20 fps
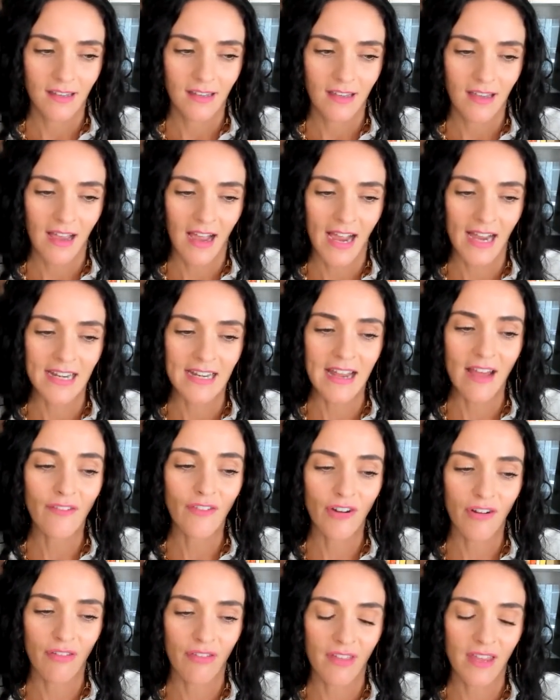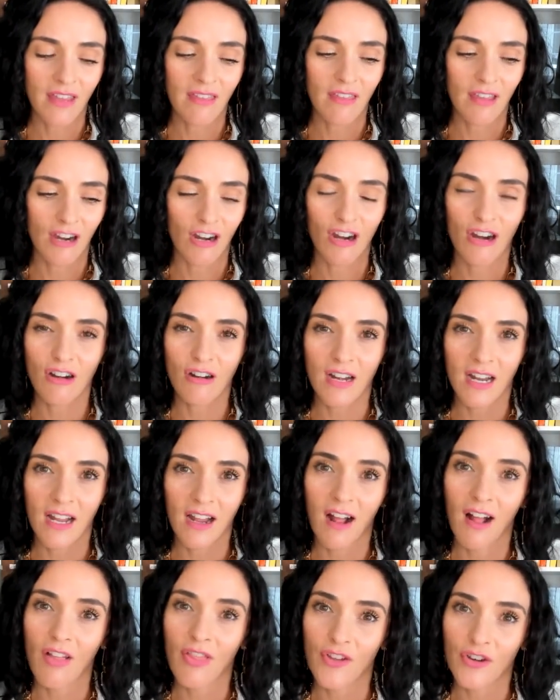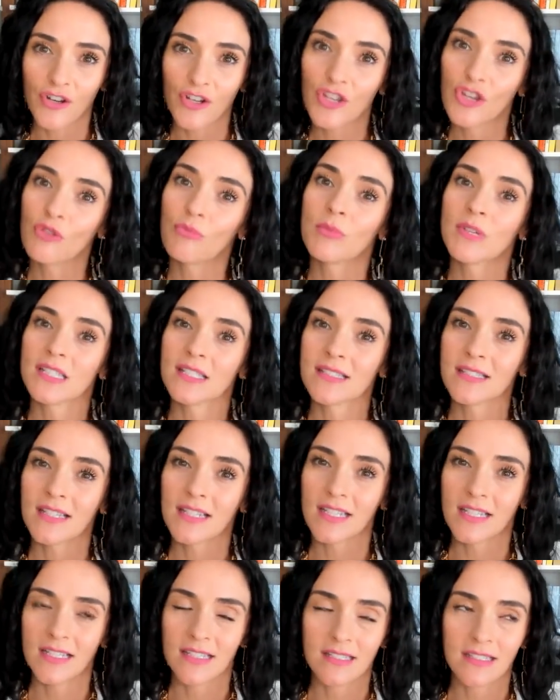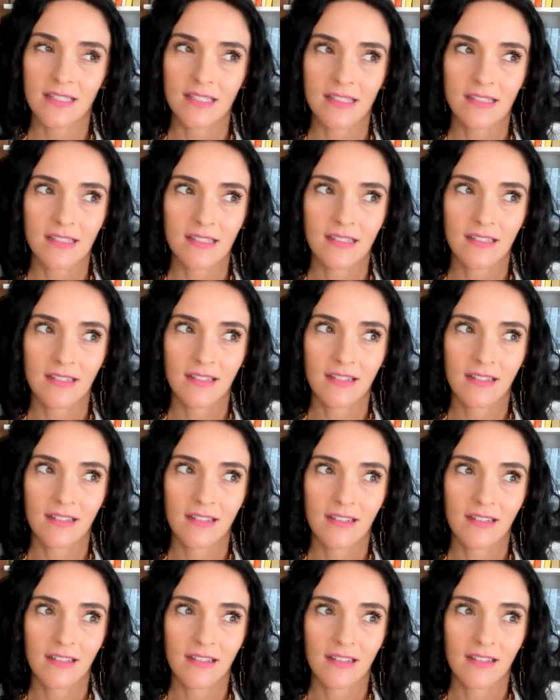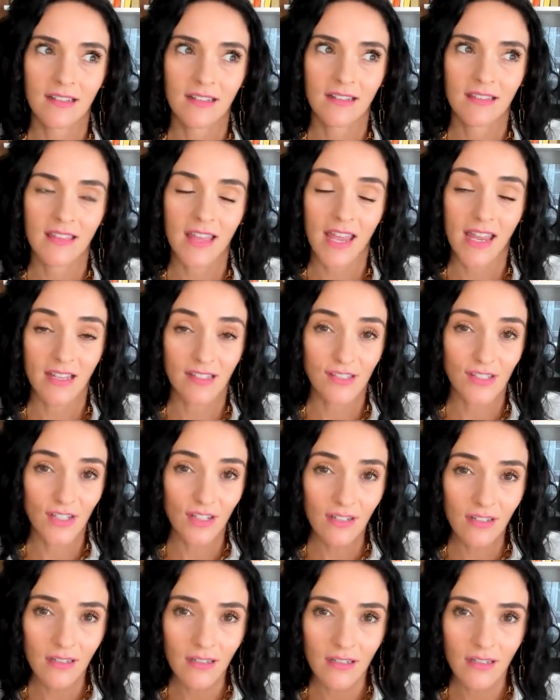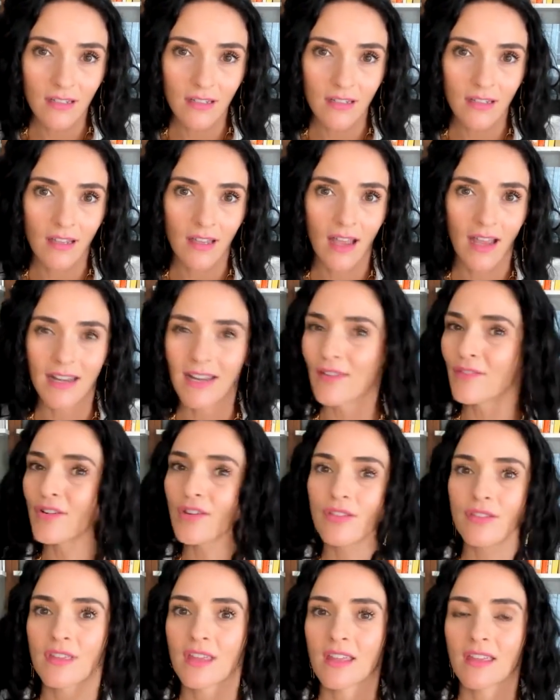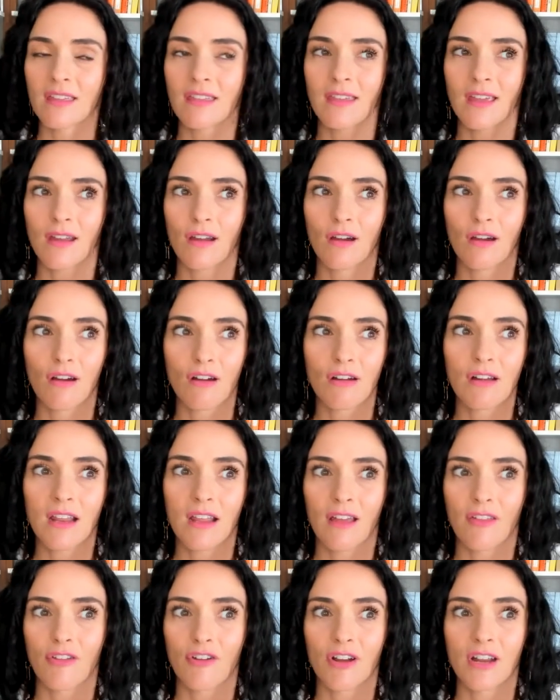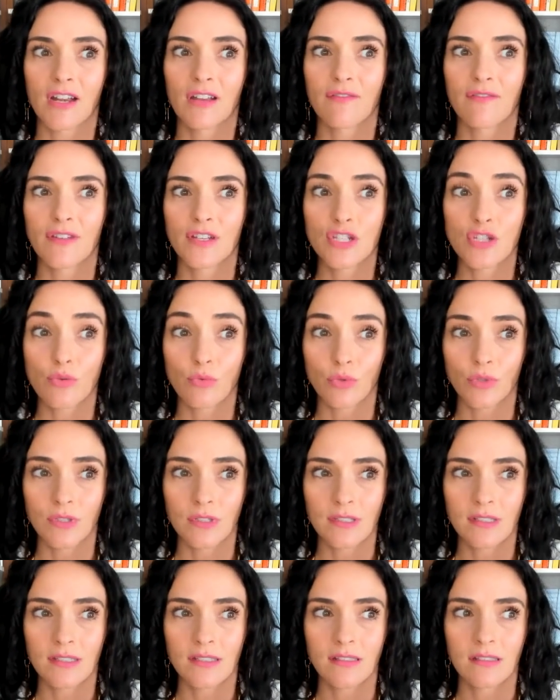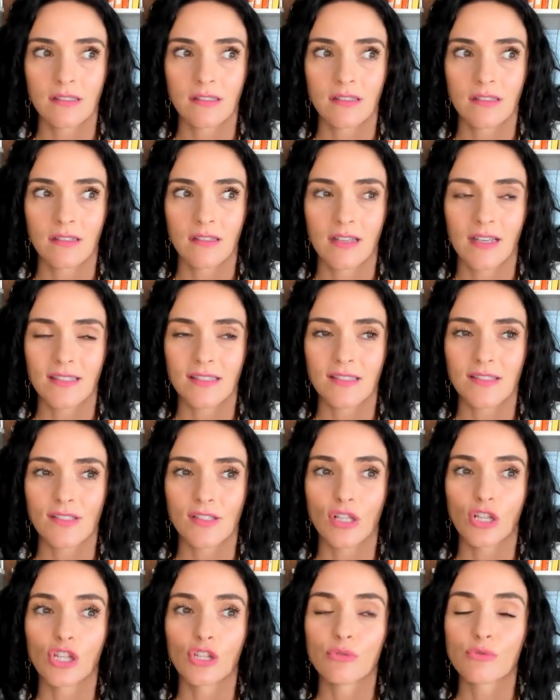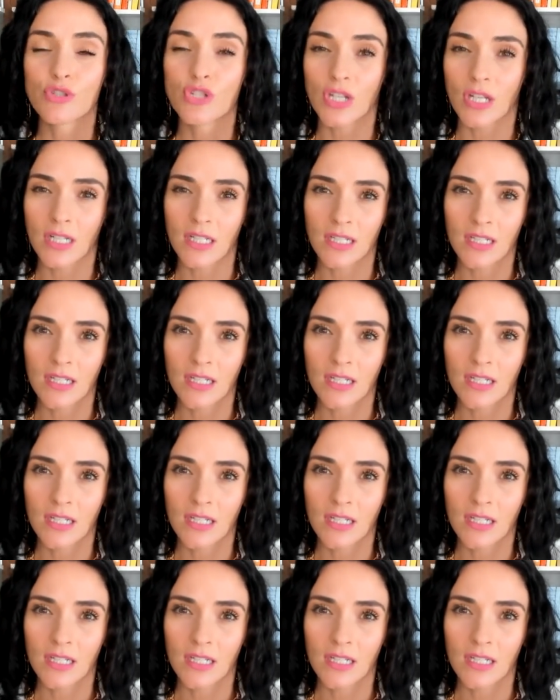I never think that hurting other humans is the answer. I never think that hurting other individuals is a solution.